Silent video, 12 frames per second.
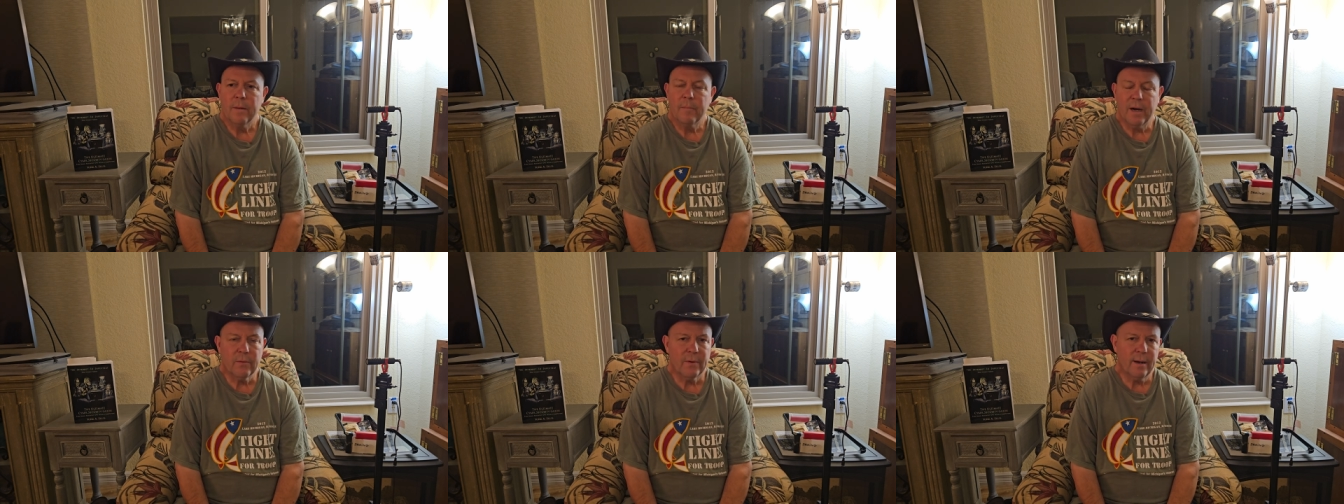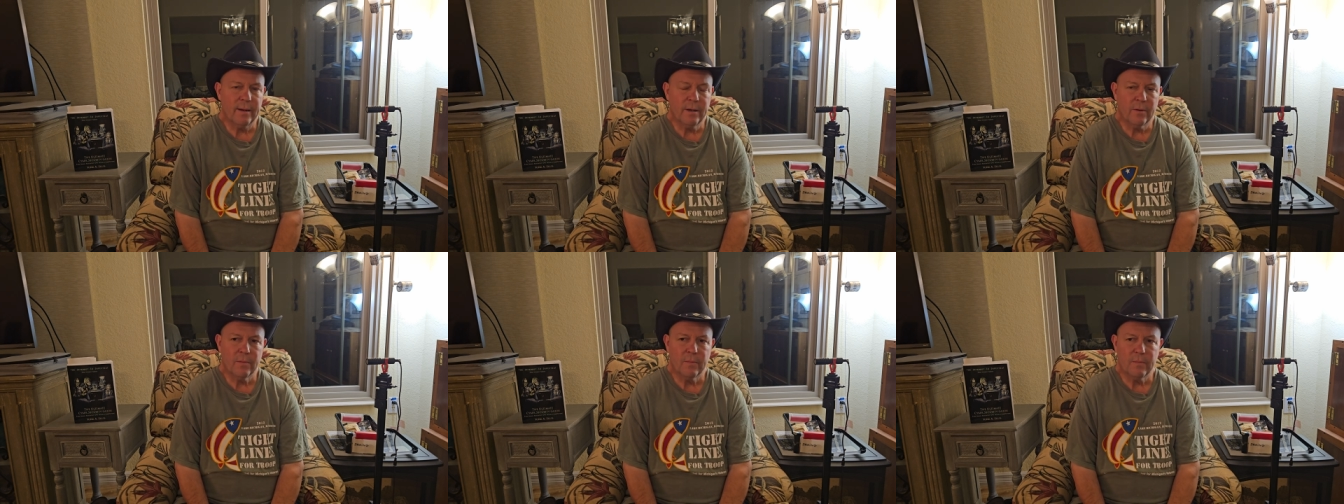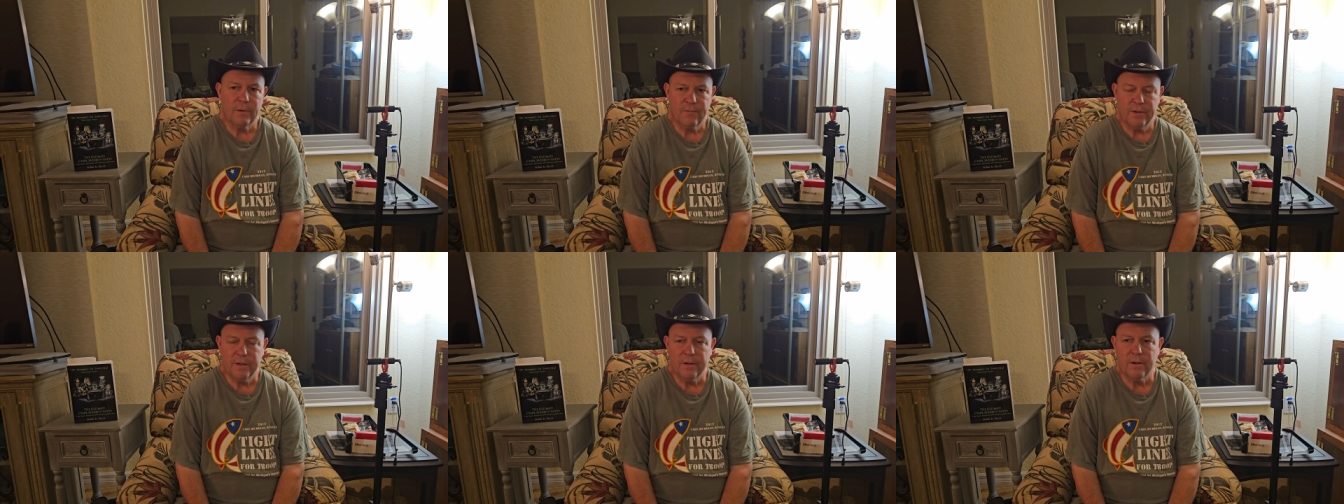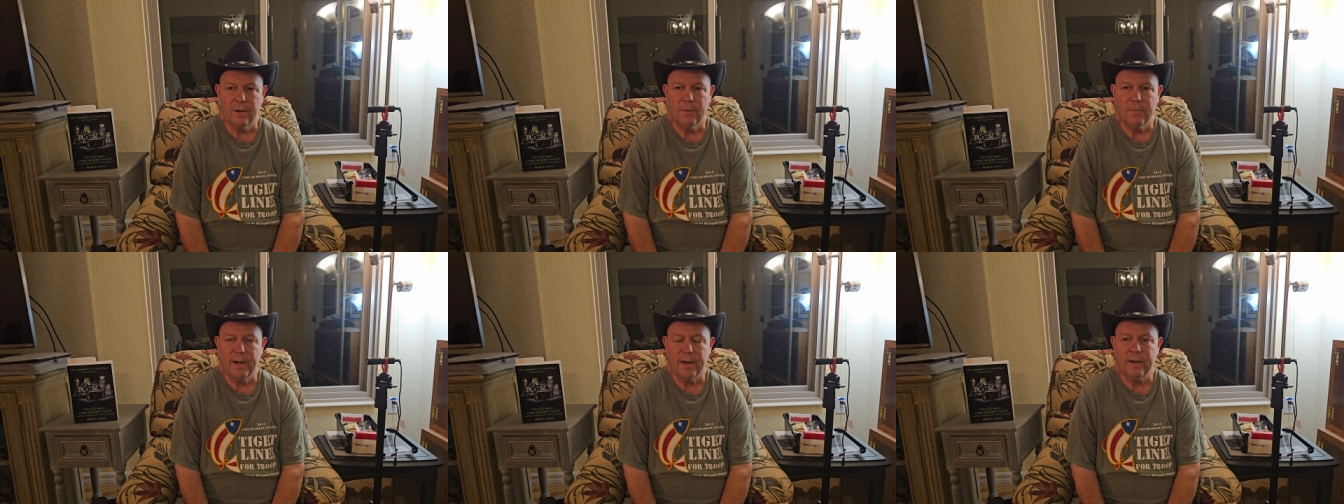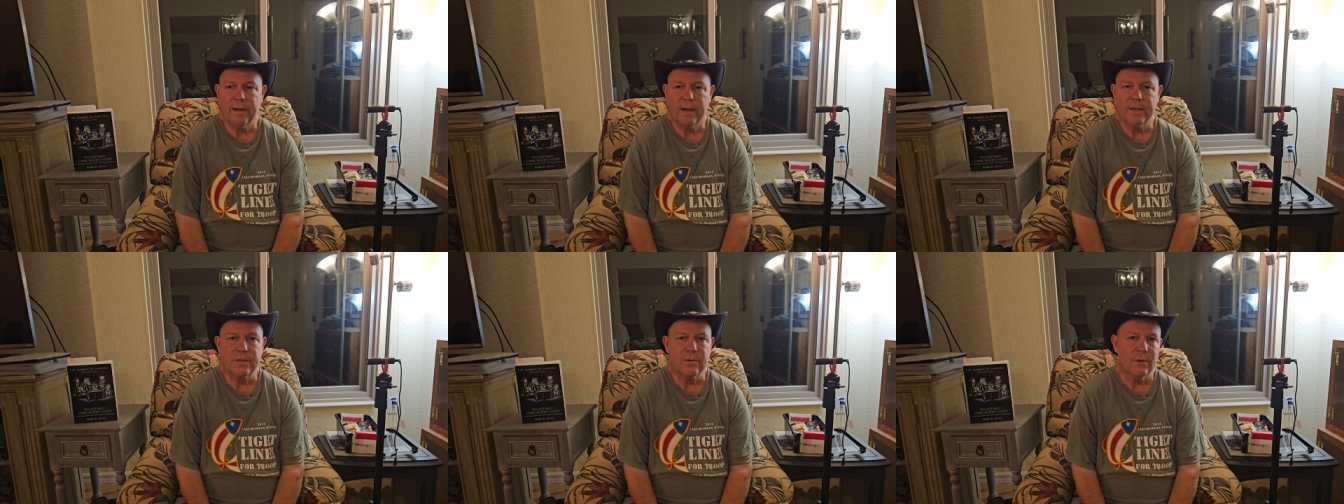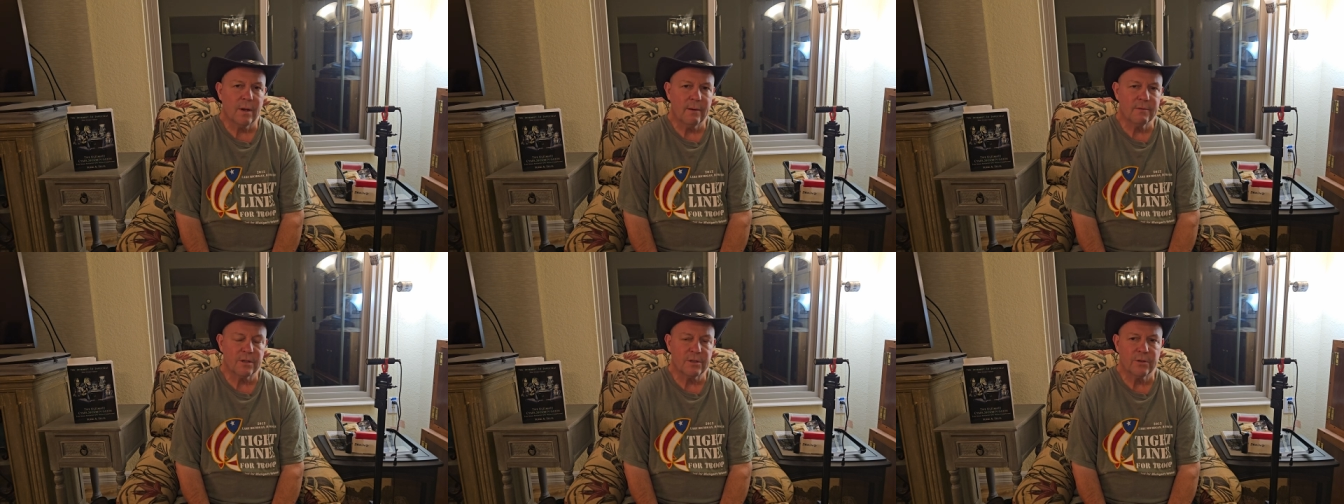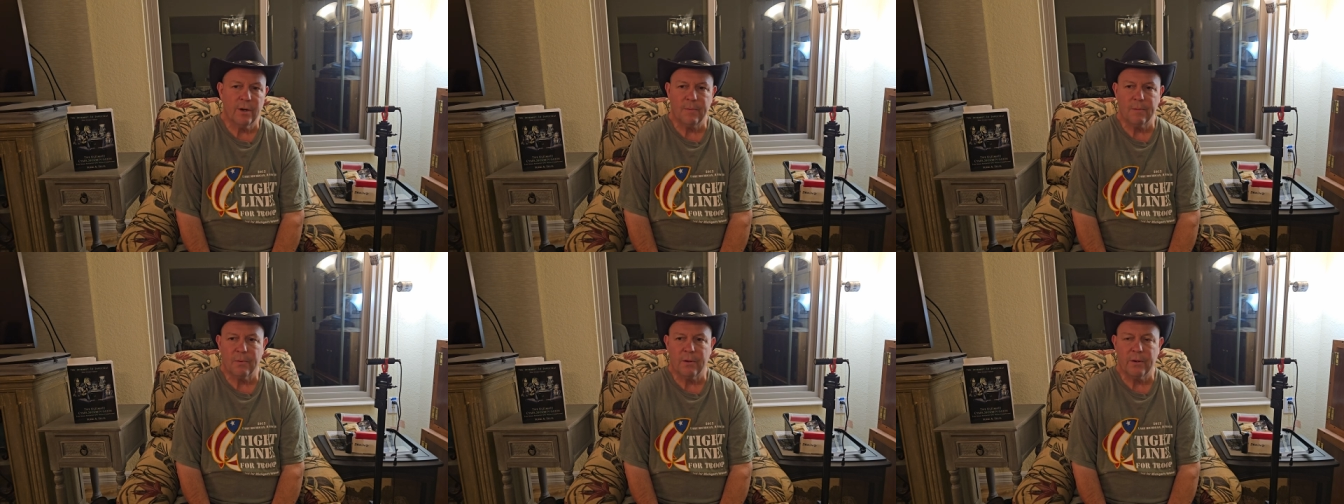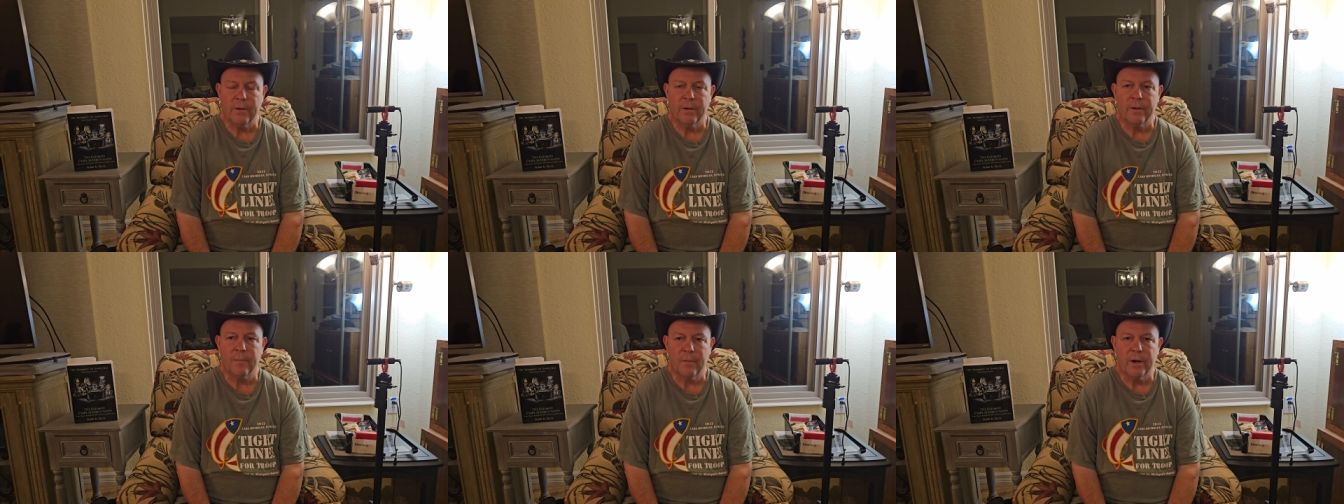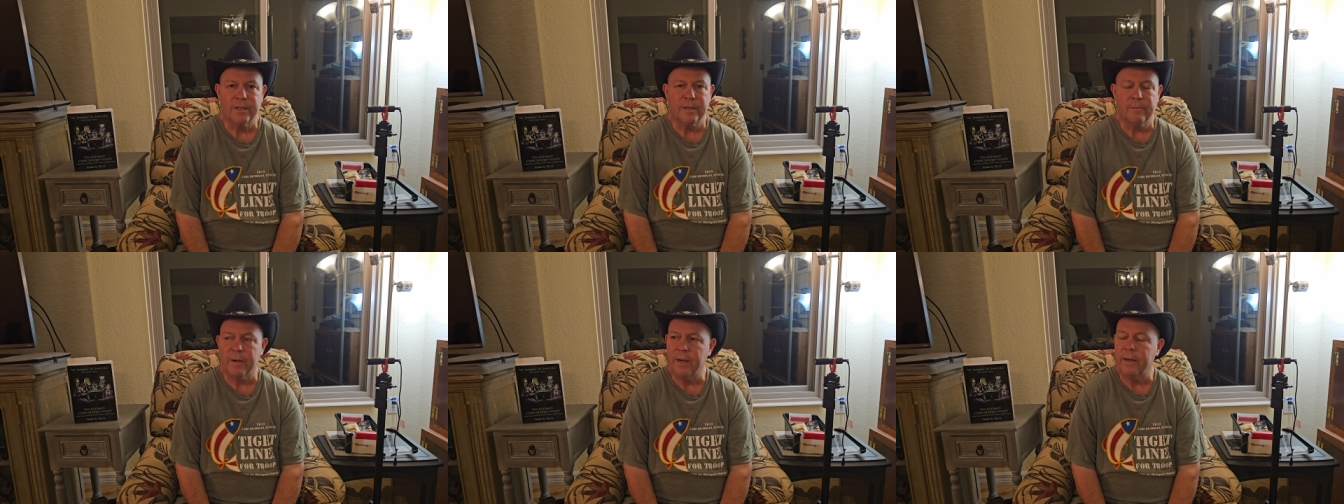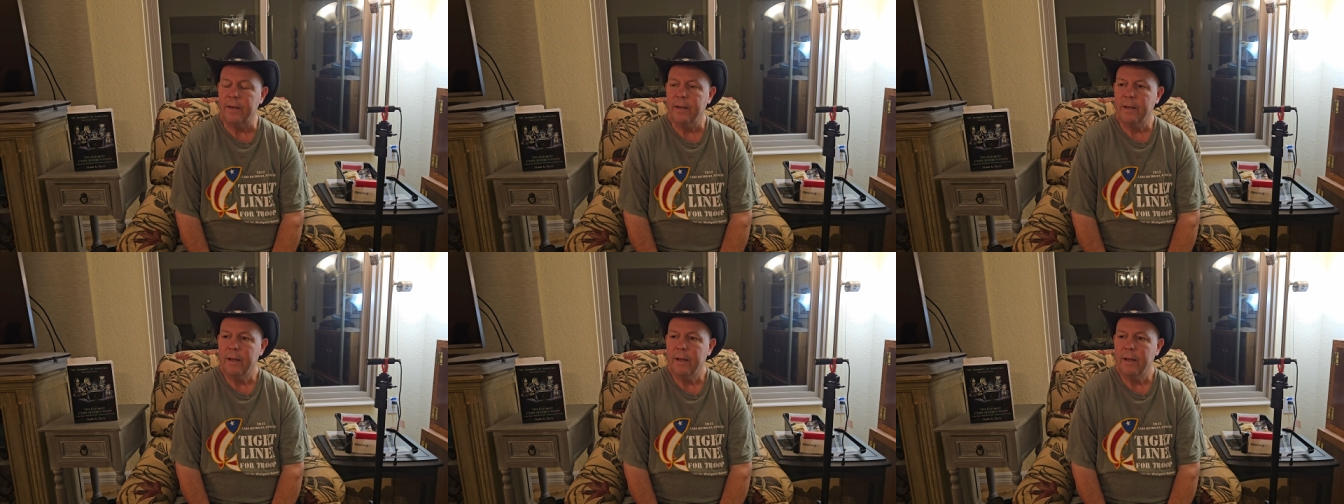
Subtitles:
By the way, I, you know, if you didn't know, back in high school, I was a trumpet player in a marching band.